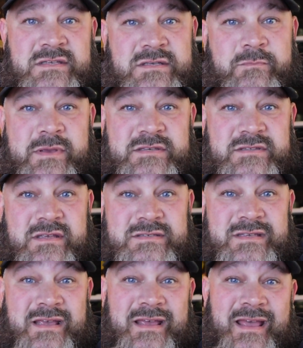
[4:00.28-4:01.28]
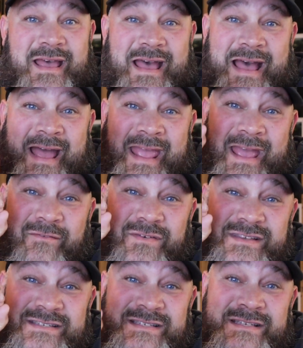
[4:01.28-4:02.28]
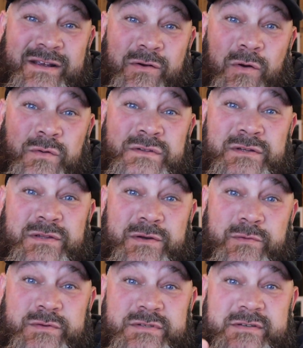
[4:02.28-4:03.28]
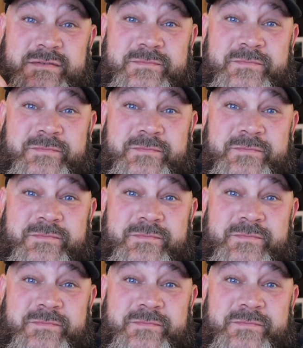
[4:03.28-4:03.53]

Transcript: as a business. I have zero to lose.